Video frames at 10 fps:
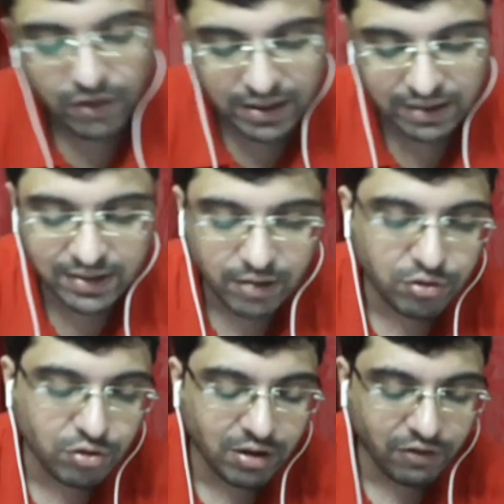gives
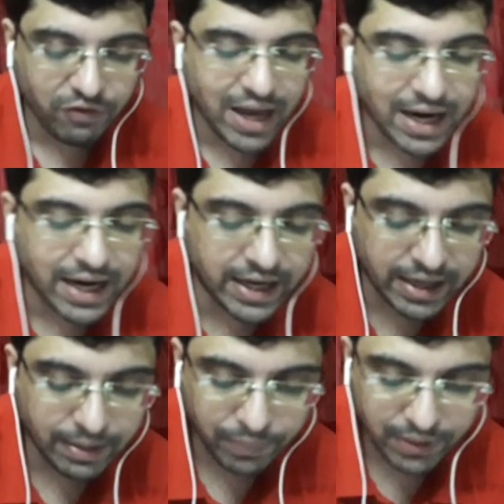you the fair
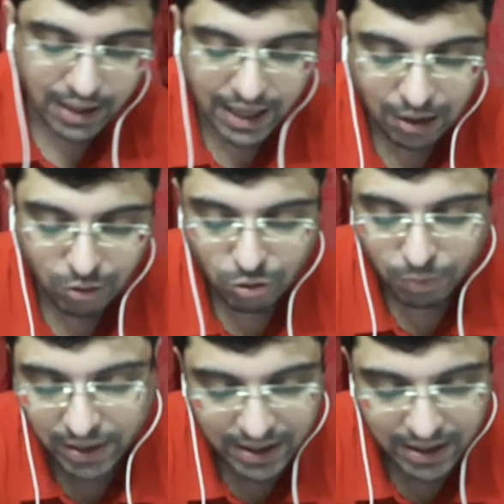idea like how to play.